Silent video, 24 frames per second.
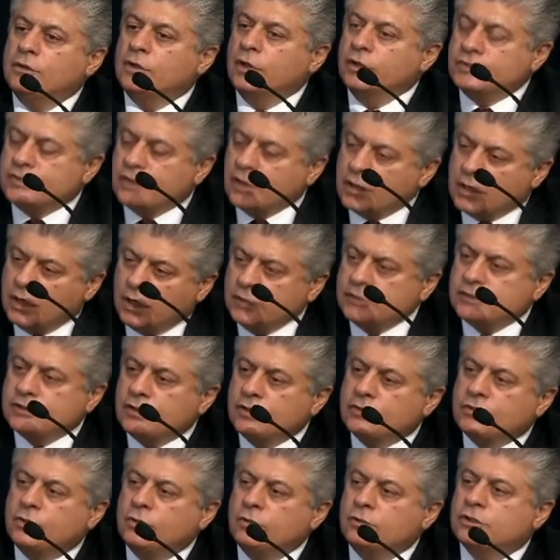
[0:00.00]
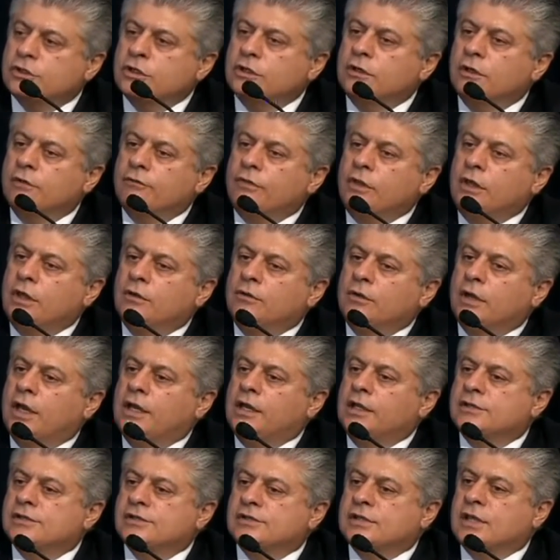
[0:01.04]
Does the Constitution of the
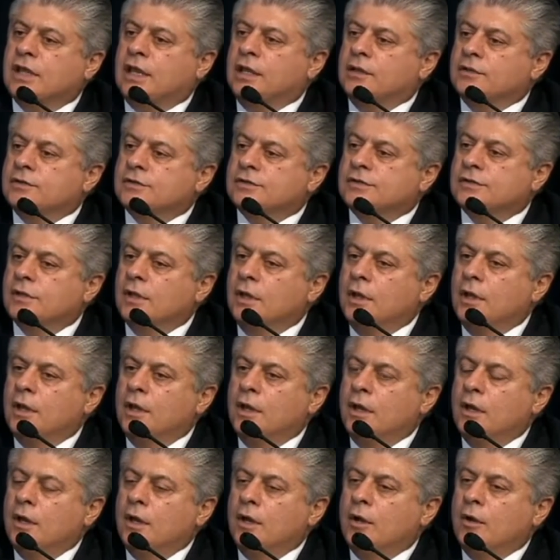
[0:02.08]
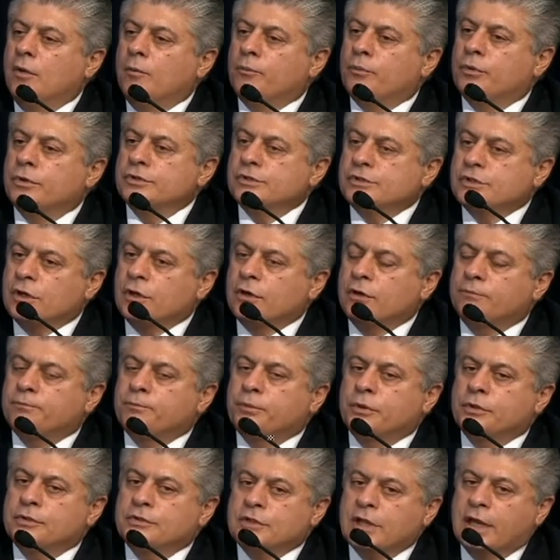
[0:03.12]
United States
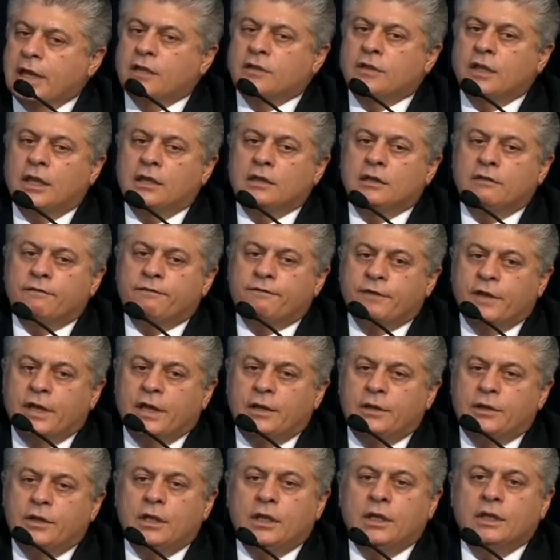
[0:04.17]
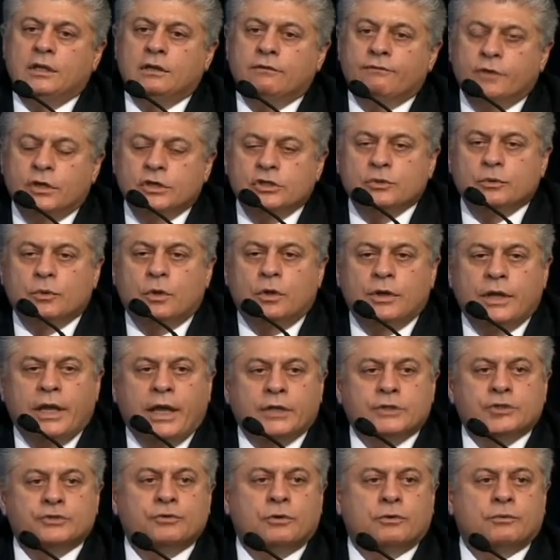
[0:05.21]
preserve, protect, and defend individual
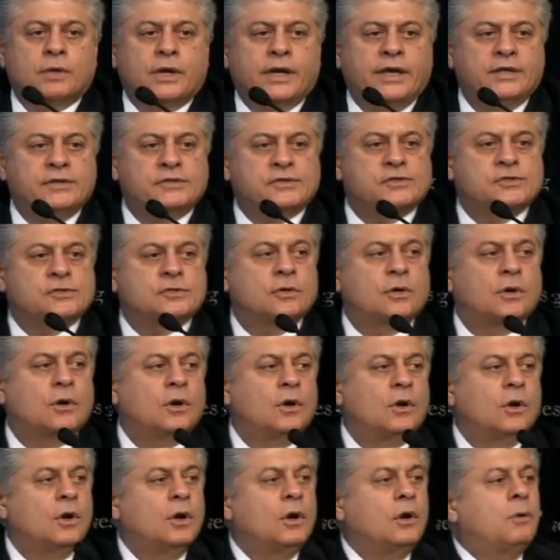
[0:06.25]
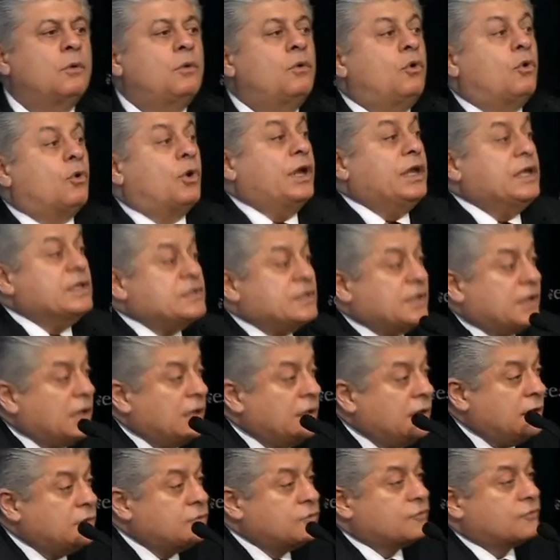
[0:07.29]
natural rights? or is it
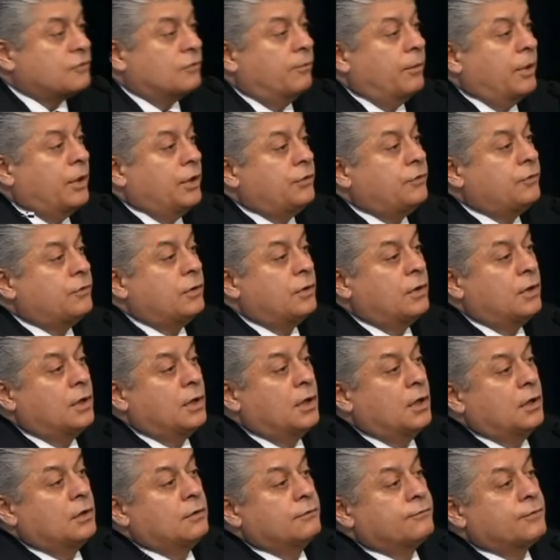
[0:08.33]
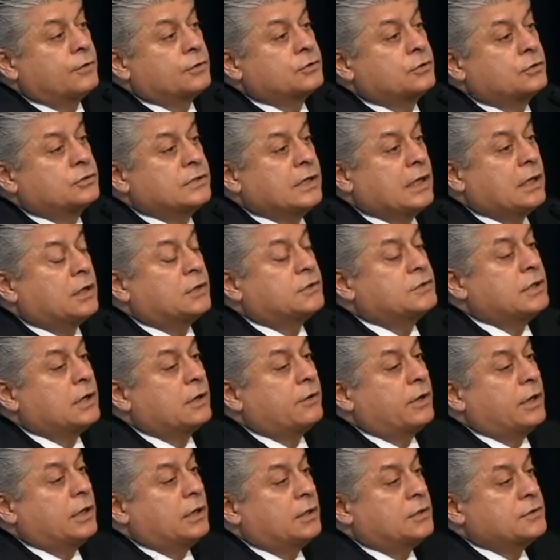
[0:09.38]
an instrument for
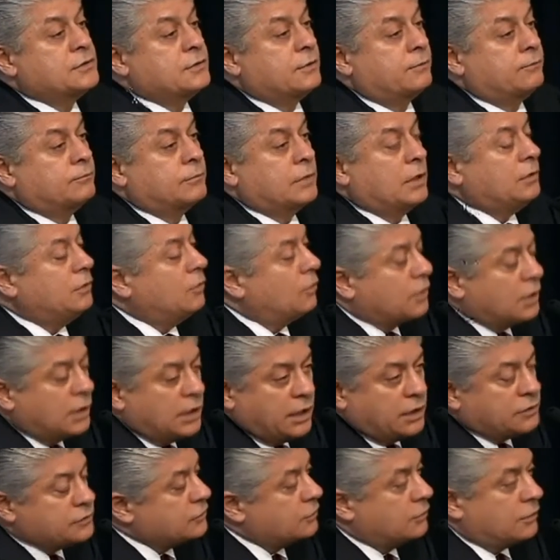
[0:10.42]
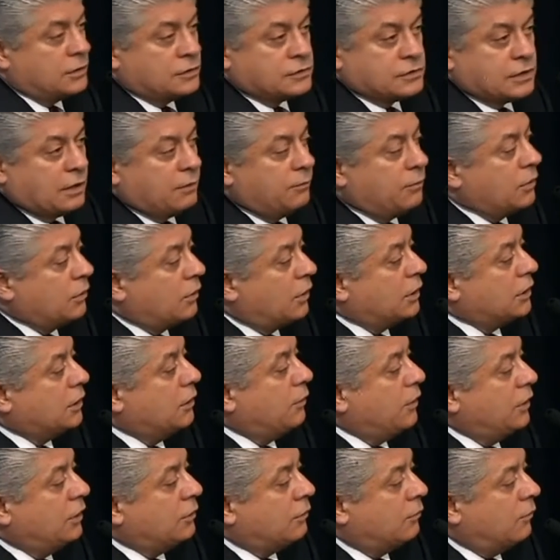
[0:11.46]
totalitarianism? Now, you can answer this, I would
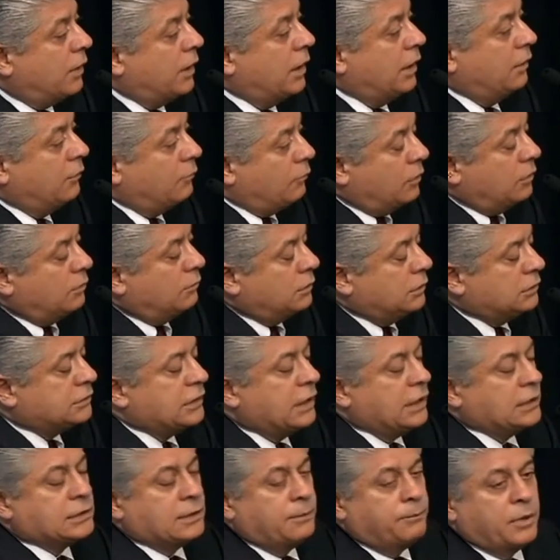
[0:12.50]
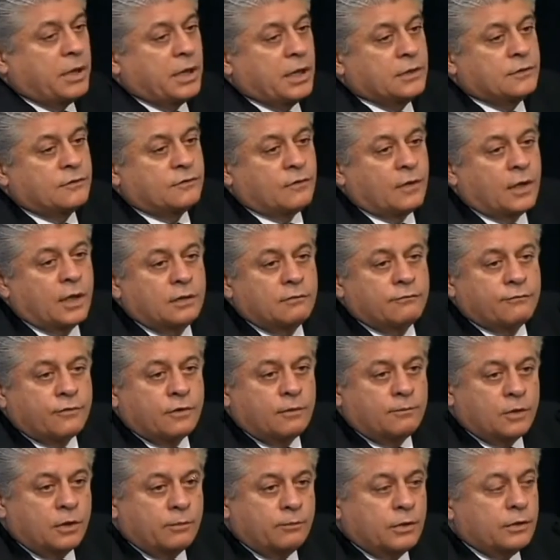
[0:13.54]
argue, either way. We'll take the bad side
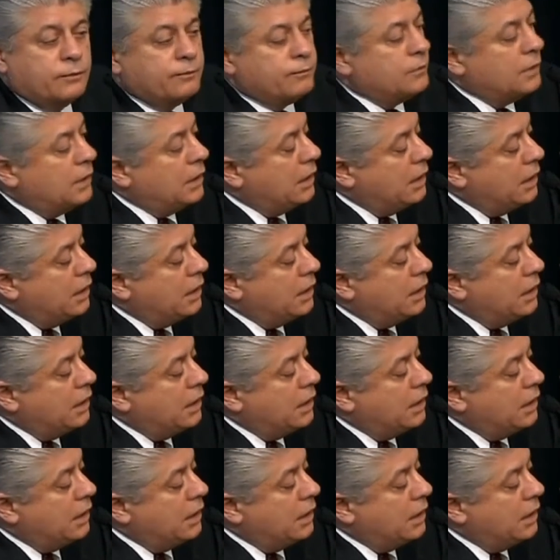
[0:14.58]
for a moment.